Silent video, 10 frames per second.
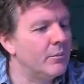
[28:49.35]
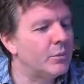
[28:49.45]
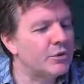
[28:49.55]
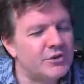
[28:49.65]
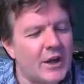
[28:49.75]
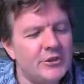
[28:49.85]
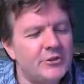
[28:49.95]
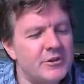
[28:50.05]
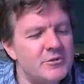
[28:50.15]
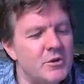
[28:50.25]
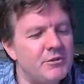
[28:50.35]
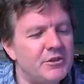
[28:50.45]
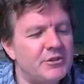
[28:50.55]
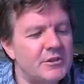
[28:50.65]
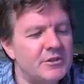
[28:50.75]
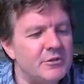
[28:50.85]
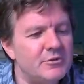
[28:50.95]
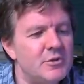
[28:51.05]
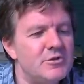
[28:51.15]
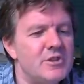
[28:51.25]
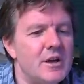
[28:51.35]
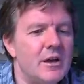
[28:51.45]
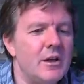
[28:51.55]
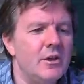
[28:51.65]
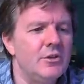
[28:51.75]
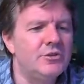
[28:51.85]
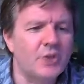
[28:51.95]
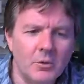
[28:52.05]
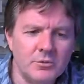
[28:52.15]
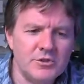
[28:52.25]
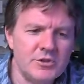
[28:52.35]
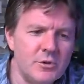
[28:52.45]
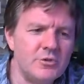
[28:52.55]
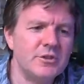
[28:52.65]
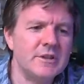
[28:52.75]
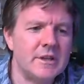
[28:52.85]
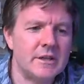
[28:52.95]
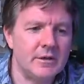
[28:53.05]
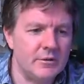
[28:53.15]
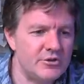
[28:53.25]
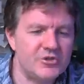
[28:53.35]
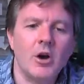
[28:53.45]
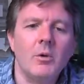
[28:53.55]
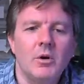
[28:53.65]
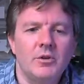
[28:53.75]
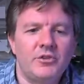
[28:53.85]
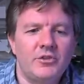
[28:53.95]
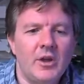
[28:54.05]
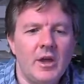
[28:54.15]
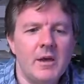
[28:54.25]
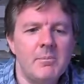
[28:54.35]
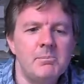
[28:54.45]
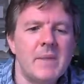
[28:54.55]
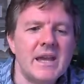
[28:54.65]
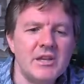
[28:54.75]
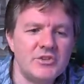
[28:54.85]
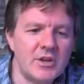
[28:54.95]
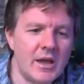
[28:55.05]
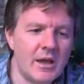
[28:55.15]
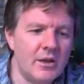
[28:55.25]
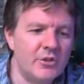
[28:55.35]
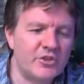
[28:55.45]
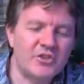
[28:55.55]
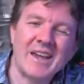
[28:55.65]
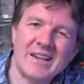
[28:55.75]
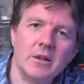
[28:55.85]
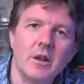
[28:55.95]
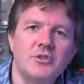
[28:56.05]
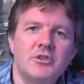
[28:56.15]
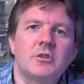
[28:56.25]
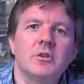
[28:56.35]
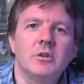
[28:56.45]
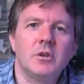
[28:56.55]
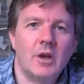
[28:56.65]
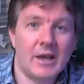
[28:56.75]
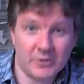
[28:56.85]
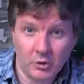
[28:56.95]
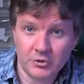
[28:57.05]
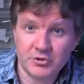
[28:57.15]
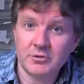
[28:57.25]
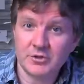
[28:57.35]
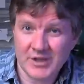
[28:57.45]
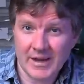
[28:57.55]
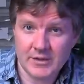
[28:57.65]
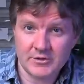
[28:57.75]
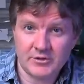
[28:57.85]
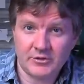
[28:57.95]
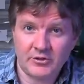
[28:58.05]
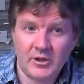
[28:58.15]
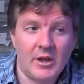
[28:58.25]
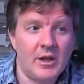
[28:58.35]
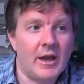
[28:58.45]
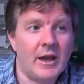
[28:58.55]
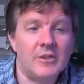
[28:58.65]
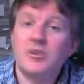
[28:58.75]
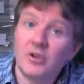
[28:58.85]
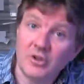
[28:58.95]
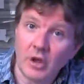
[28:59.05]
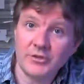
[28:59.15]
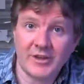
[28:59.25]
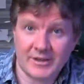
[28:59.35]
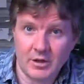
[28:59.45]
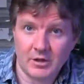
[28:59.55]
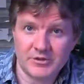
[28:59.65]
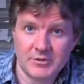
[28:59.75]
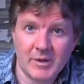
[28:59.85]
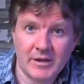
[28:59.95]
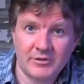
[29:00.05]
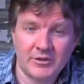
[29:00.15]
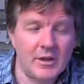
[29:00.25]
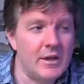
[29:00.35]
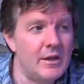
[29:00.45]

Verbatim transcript: But science fiction movies set in the future don't usually show us major psychological and cultural changes uh, that are not technology based.